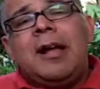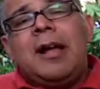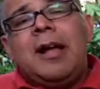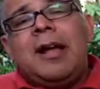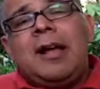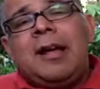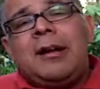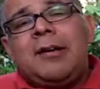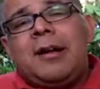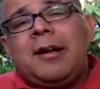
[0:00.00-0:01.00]

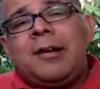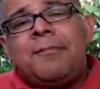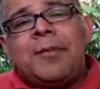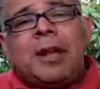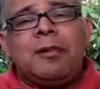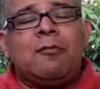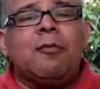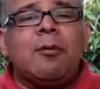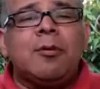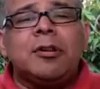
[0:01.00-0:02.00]
And I look
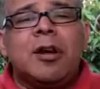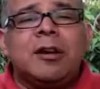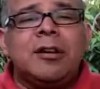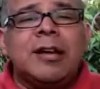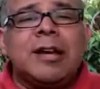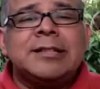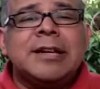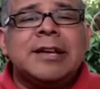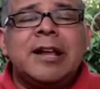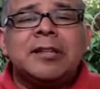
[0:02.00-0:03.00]
forward to talking to you guys
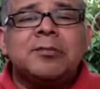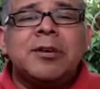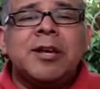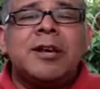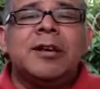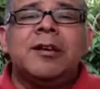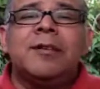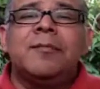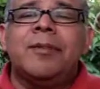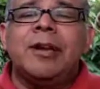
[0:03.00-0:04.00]
again next week.
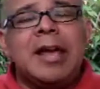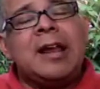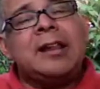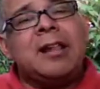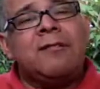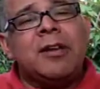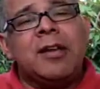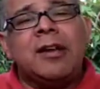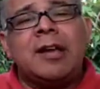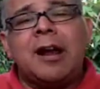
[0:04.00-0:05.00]
Again, love you,
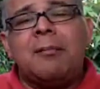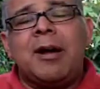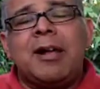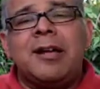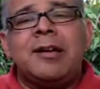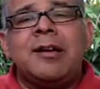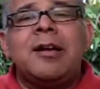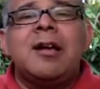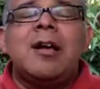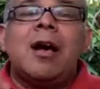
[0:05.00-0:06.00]
care about you.
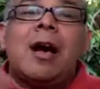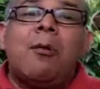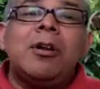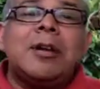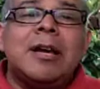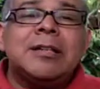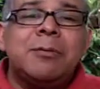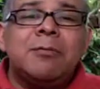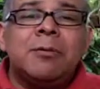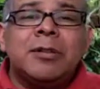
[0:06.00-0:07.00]
I want you guys to be
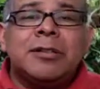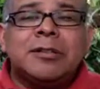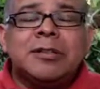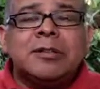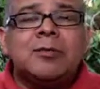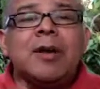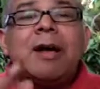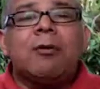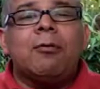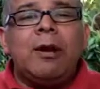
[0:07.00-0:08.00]
really successful. Have
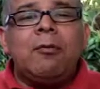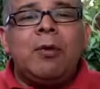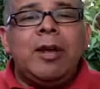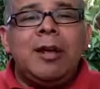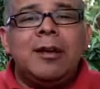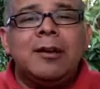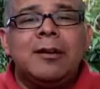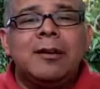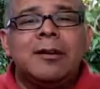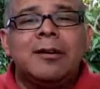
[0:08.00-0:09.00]
a great week,
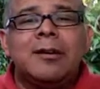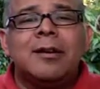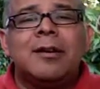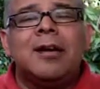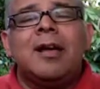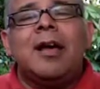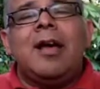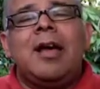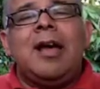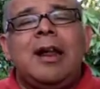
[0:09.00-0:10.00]

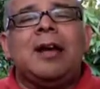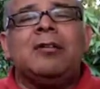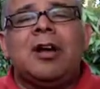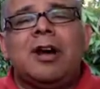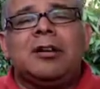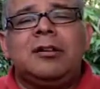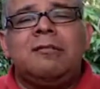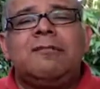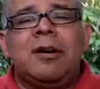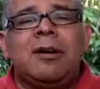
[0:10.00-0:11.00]
and I'll talk to you
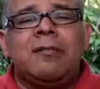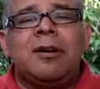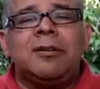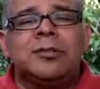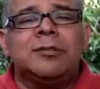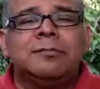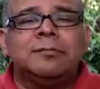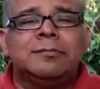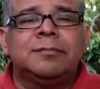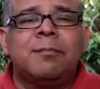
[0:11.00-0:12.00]
very, very
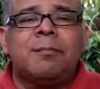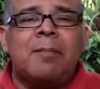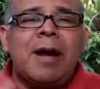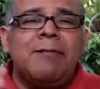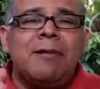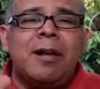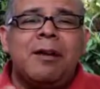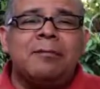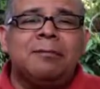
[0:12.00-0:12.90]
soon. Bye for now.